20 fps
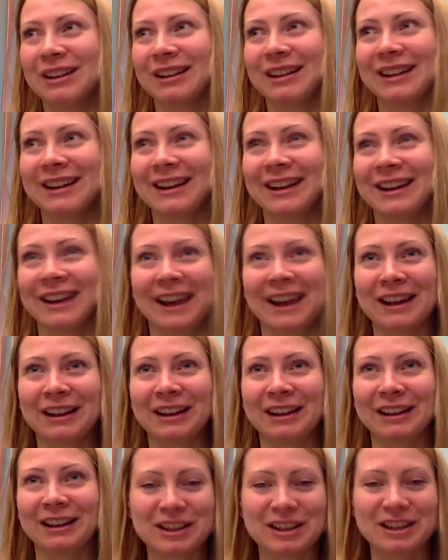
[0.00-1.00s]

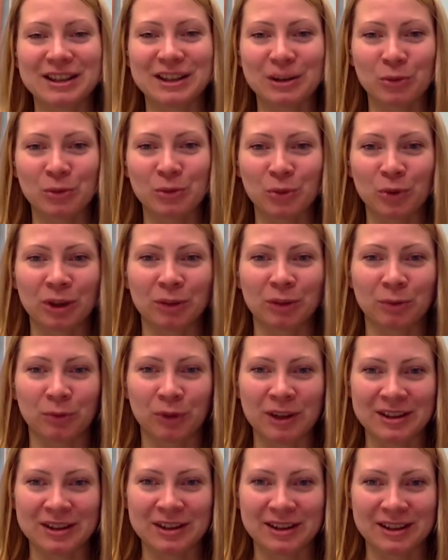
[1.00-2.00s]
again, let's see what
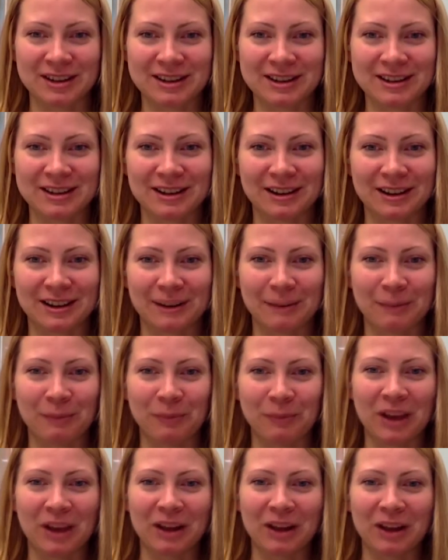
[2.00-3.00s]
it brings us.
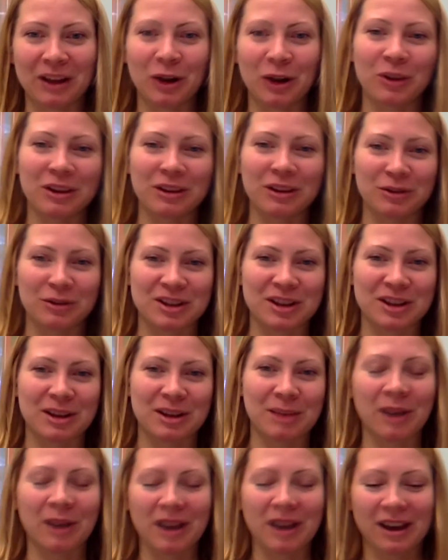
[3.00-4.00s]
I know that there are
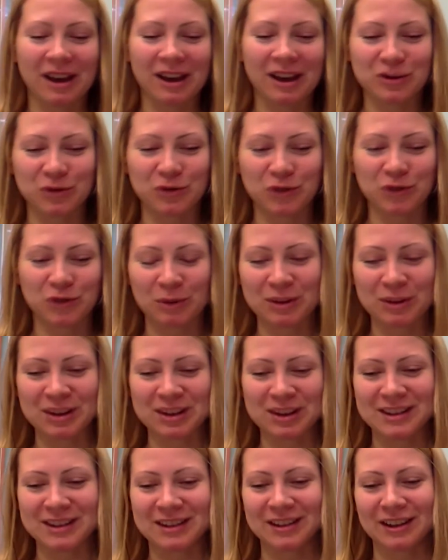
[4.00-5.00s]
some
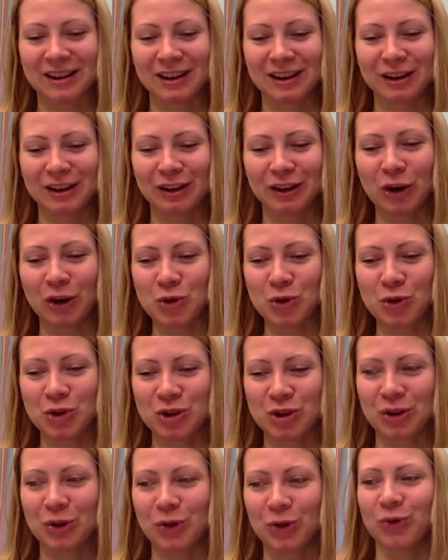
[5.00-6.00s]
extremist
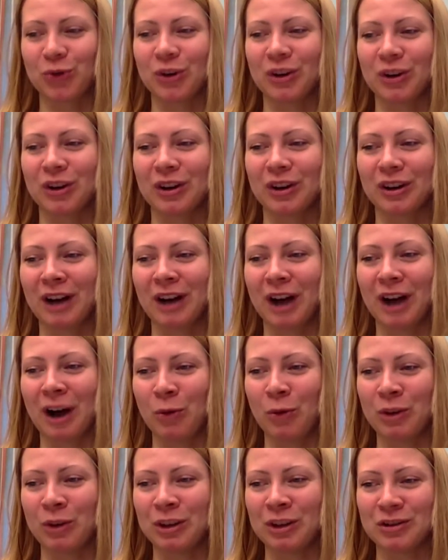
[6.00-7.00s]
notion of
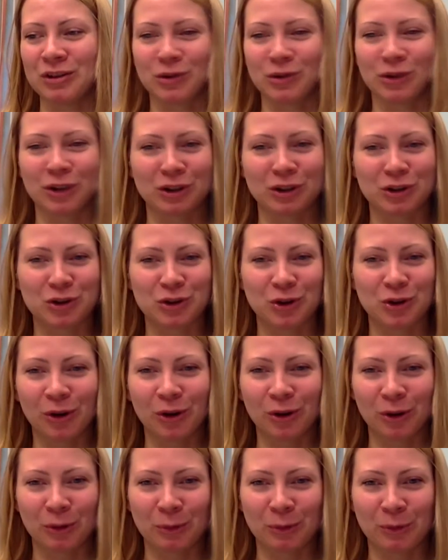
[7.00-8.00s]
how we need to
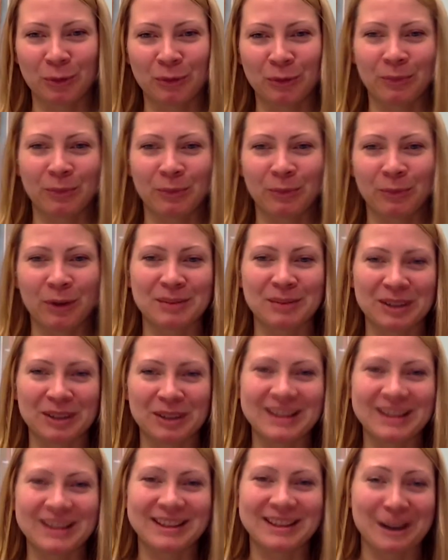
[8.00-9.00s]
control or
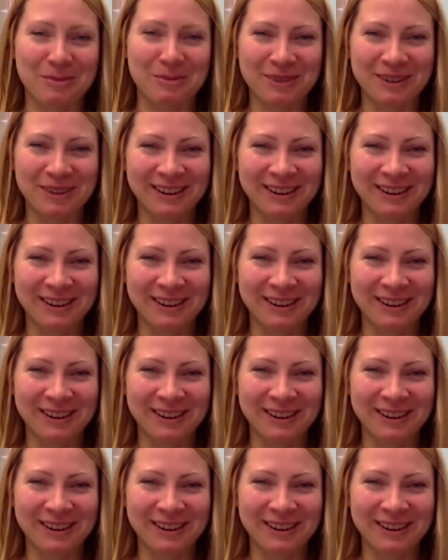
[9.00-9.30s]
possibly stop